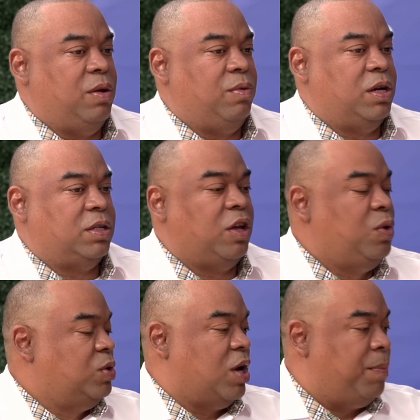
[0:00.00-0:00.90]
There's a
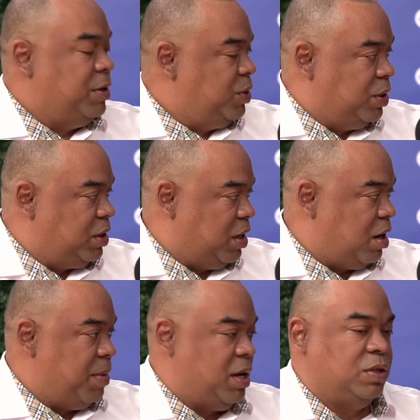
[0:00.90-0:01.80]
huge opportunity
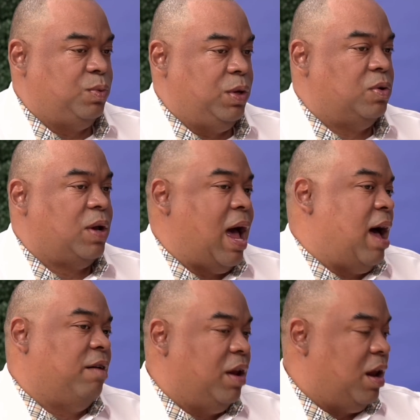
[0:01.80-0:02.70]
there because we don't
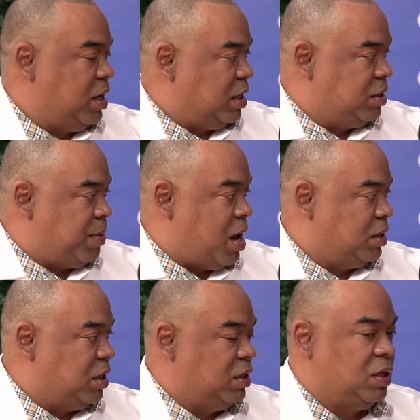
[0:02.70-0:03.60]
have a lot of
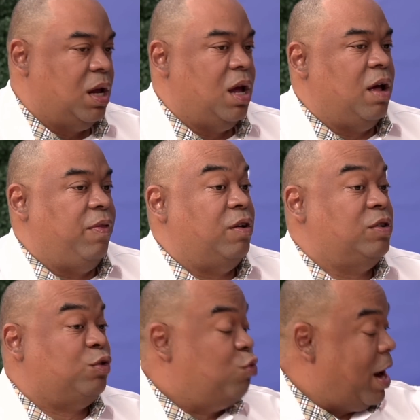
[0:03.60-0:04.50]
sponsors. Mm-hmm, mm-hmm. There
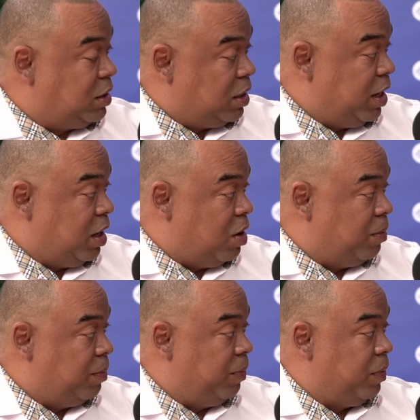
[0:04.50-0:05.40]
is rental
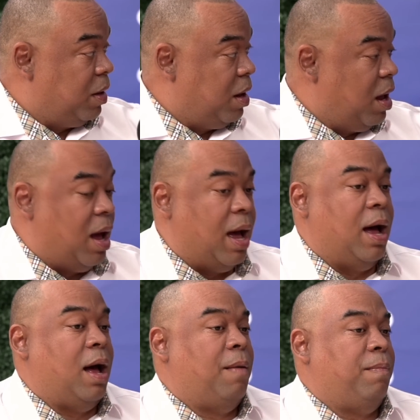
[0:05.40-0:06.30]
income,
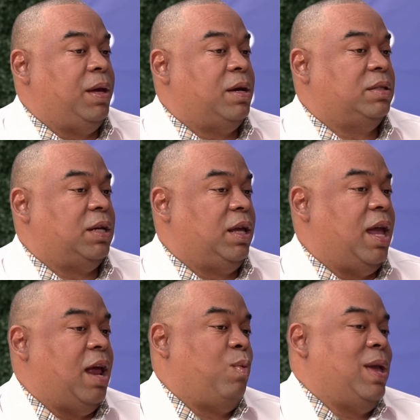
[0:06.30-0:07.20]
right? Because
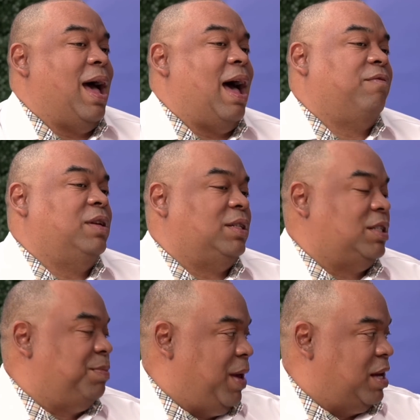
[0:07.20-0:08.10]
again, we have the
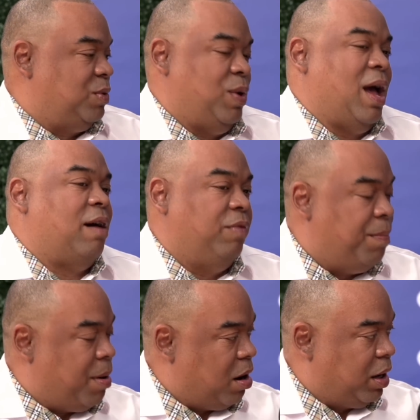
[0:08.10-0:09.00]
space, we have the
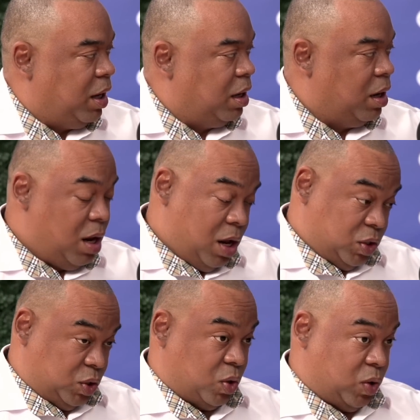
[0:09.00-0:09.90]
parking,
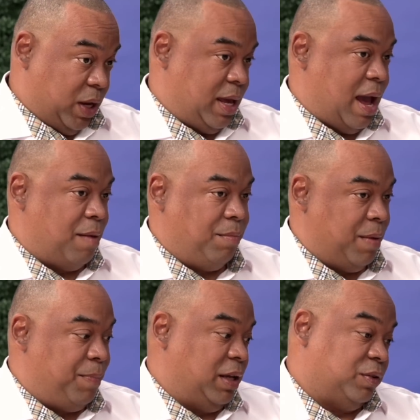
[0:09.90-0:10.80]
so it can be a
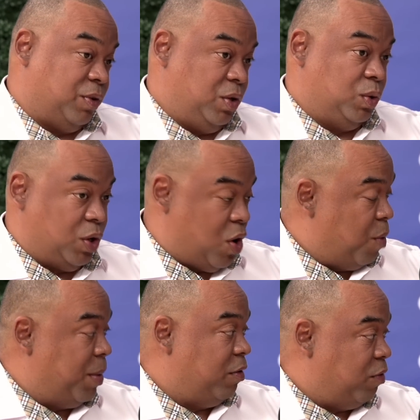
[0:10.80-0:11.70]
place for you to
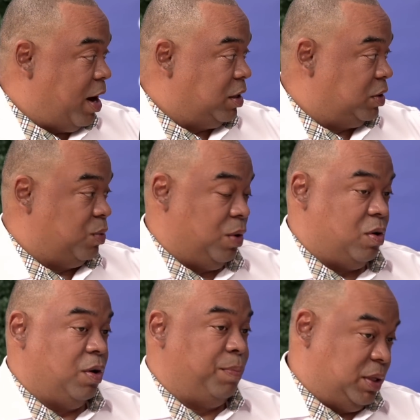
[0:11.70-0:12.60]
come and rent. So we're
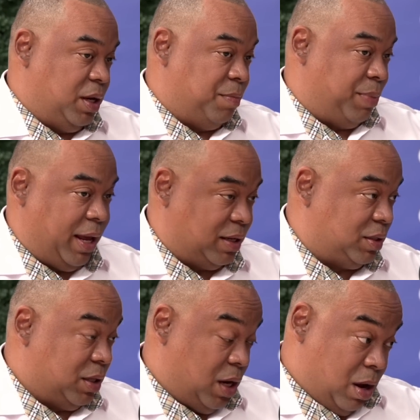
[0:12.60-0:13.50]
going to put in place.